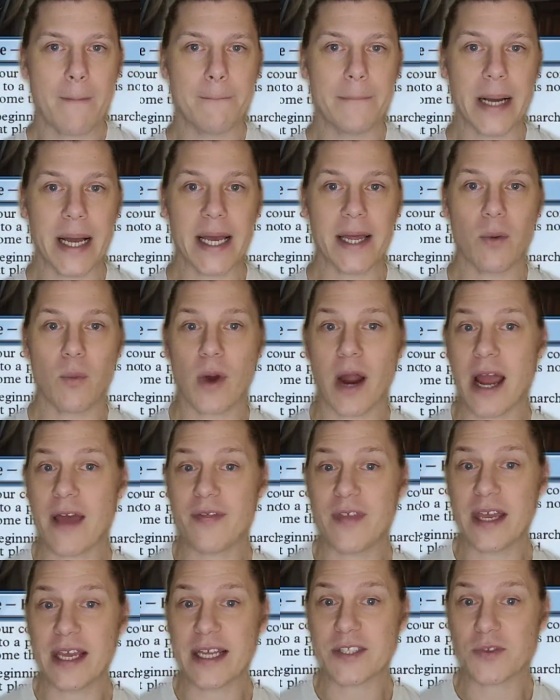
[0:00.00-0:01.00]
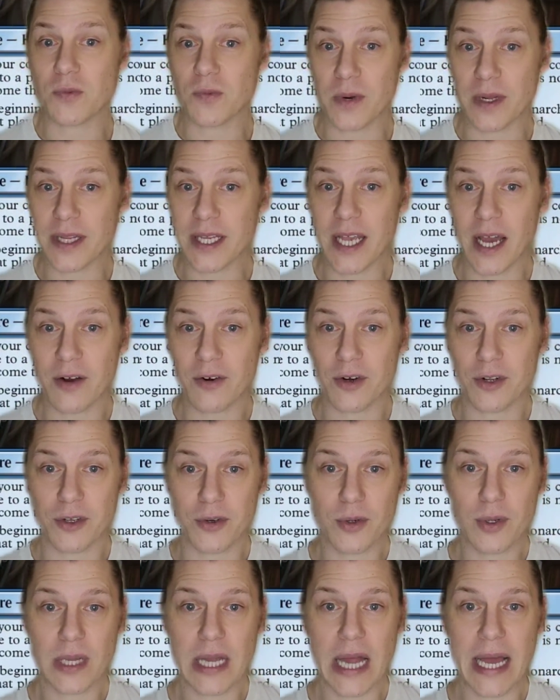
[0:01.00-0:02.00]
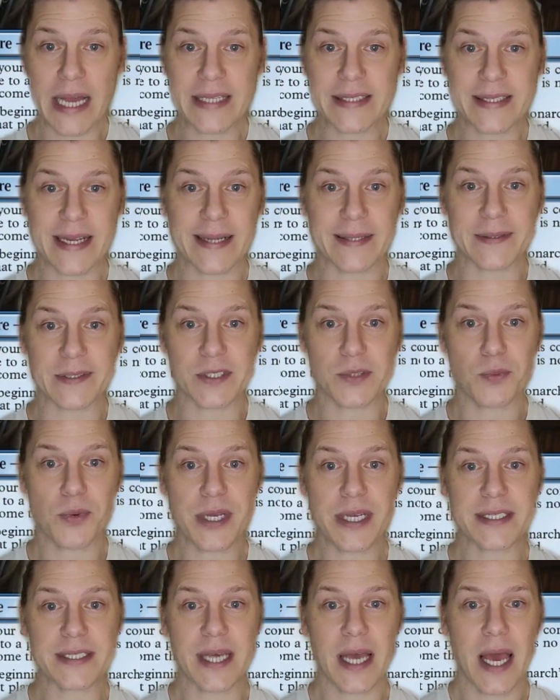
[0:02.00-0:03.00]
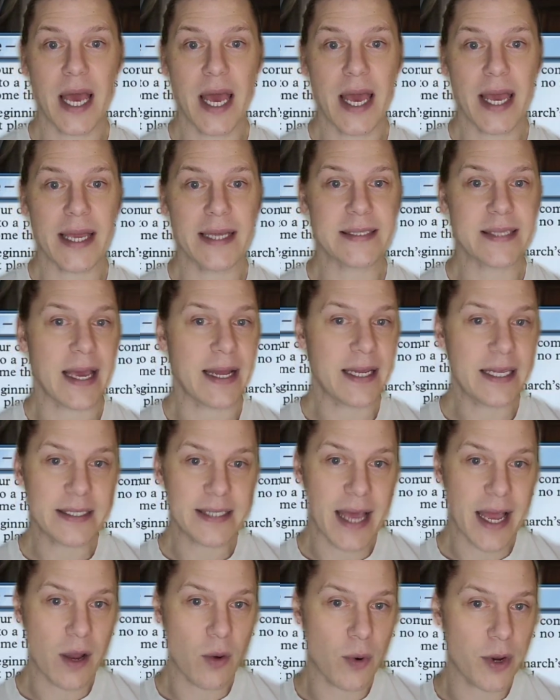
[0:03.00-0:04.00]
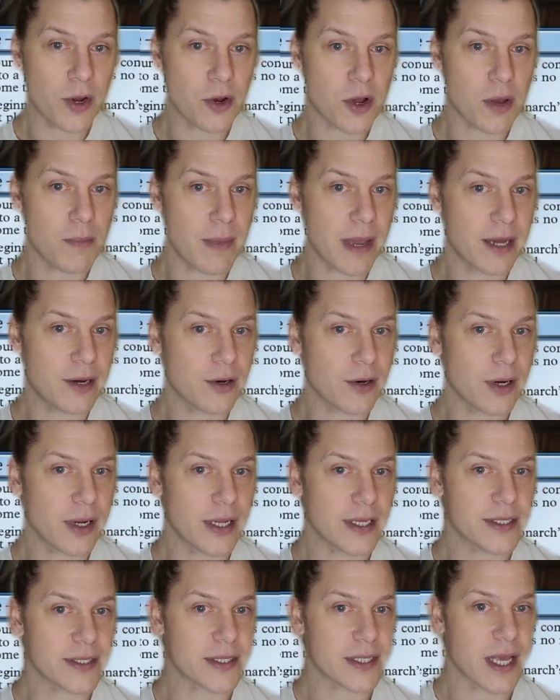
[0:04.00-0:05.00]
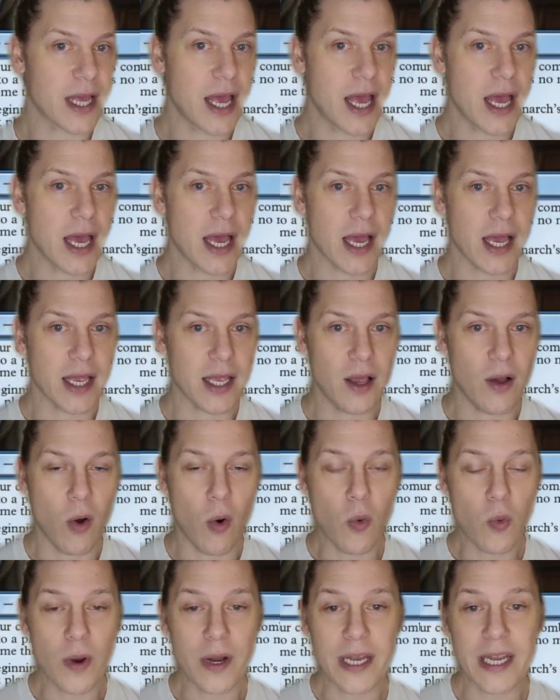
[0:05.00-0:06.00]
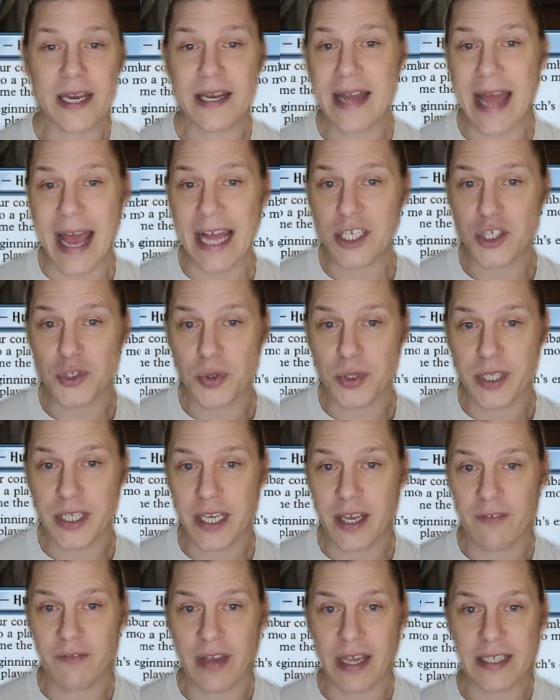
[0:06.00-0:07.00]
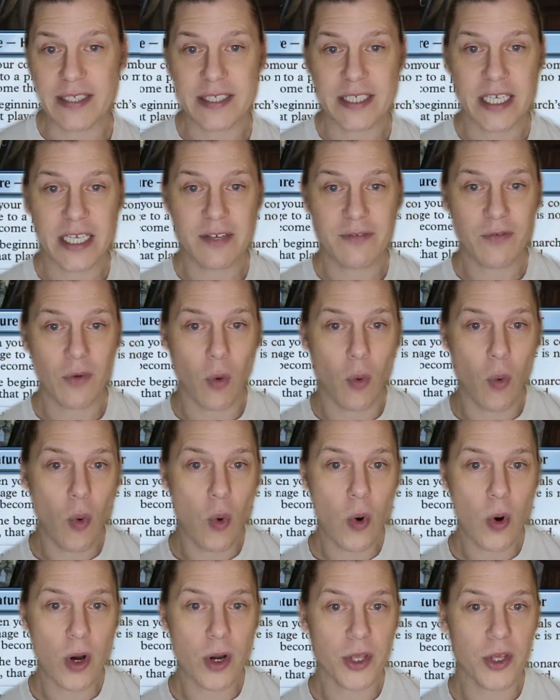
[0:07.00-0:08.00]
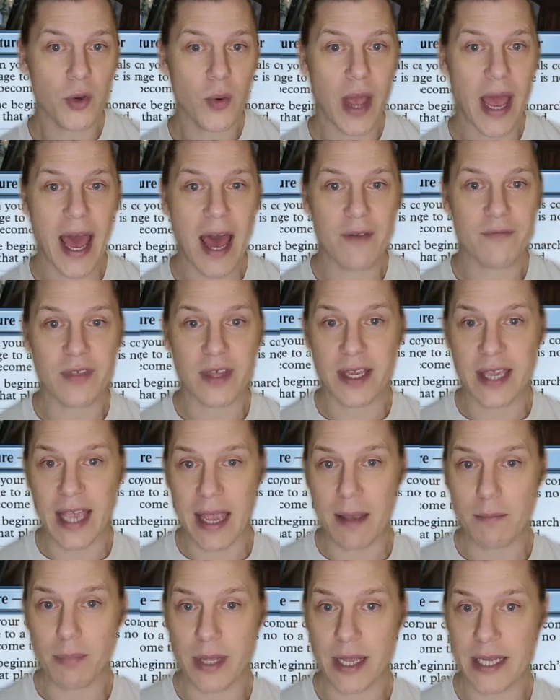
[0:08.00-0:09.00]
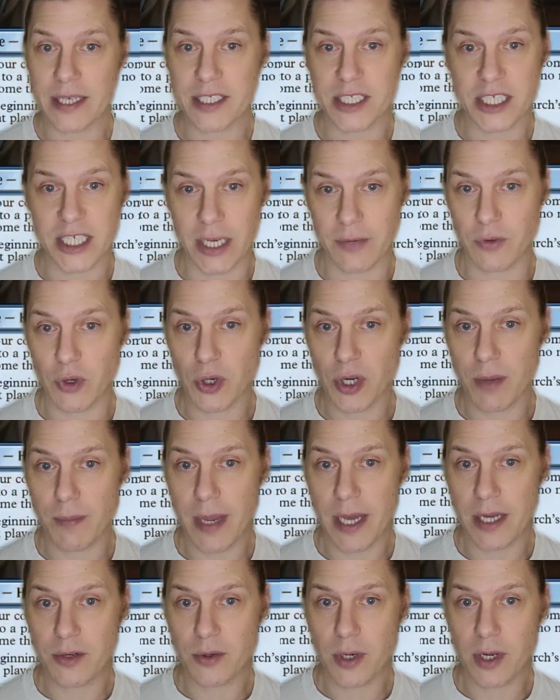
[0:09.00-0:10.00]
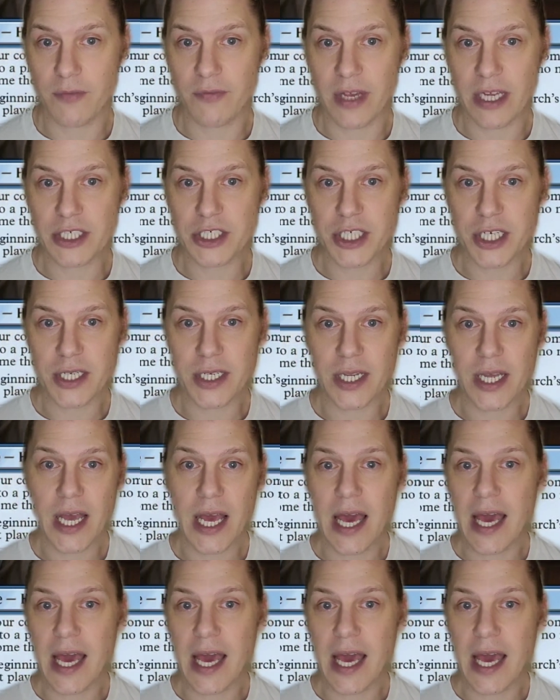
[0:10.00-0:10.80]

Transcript: But where I think it's really underutilized and sweet is any deck where your commander is already naturally evasive, or you have the game plan to give your commander evasion.